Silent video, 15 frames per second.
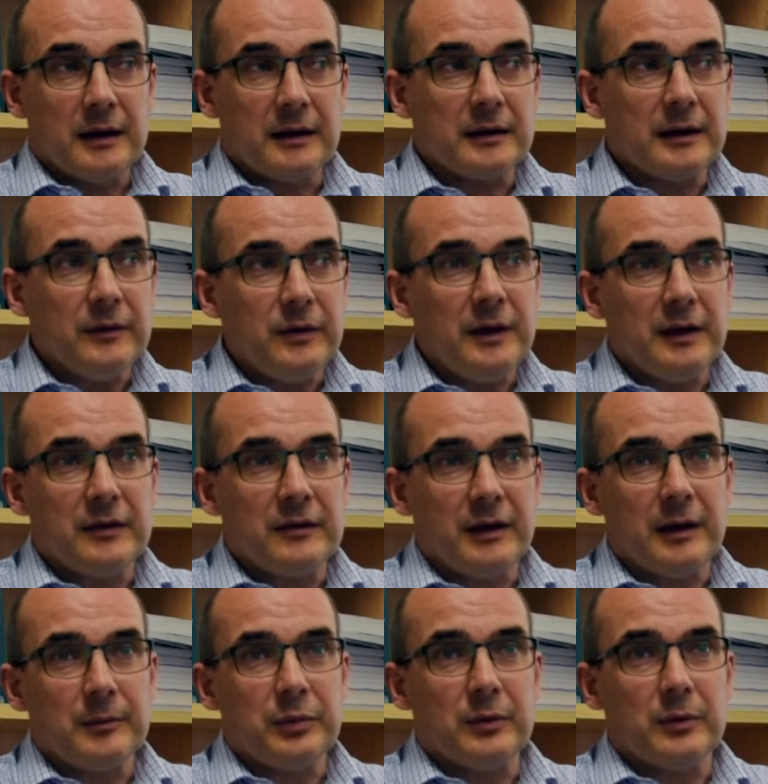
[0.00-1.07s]
I'll give the
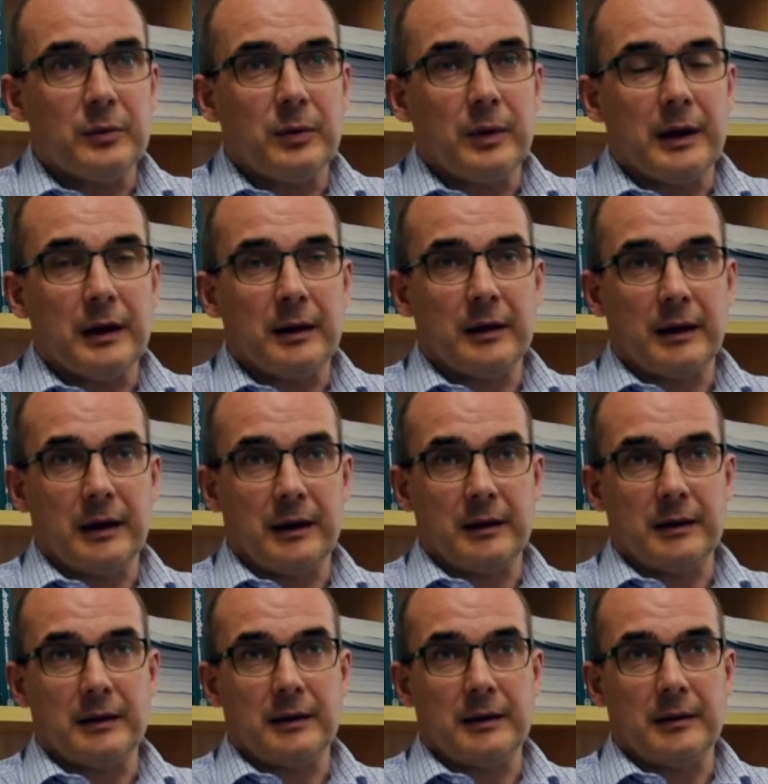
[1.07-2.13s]
example where
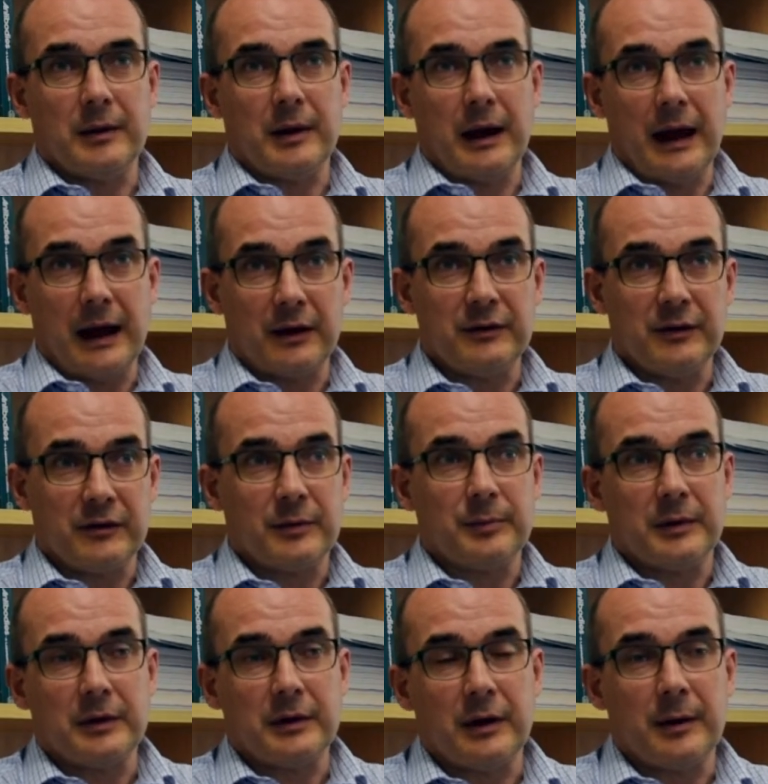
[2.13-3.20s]
in our
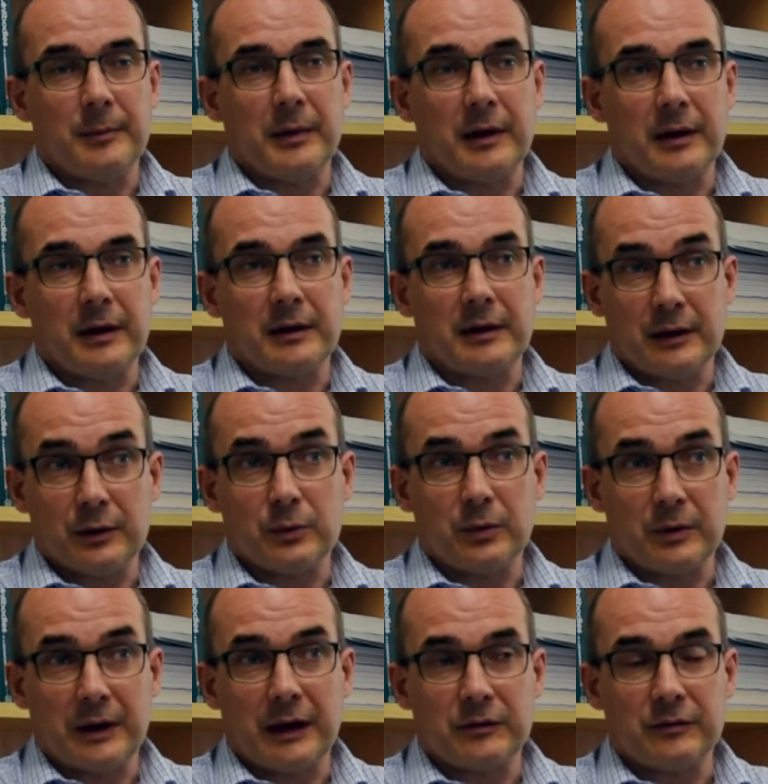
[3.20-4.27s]
discipline, I'm a clinical
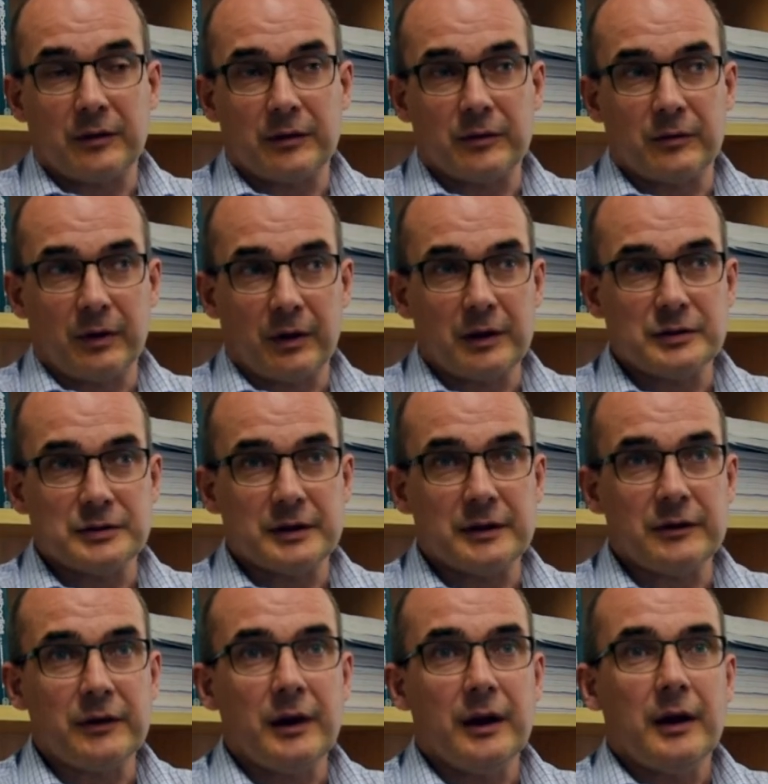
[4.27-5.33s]

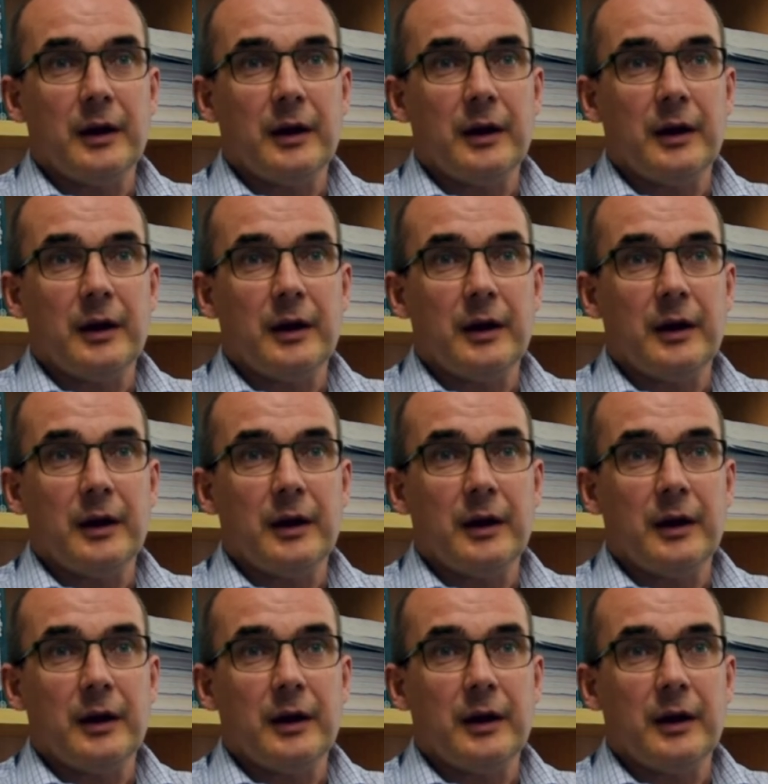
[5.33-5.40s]
gastroenterologist,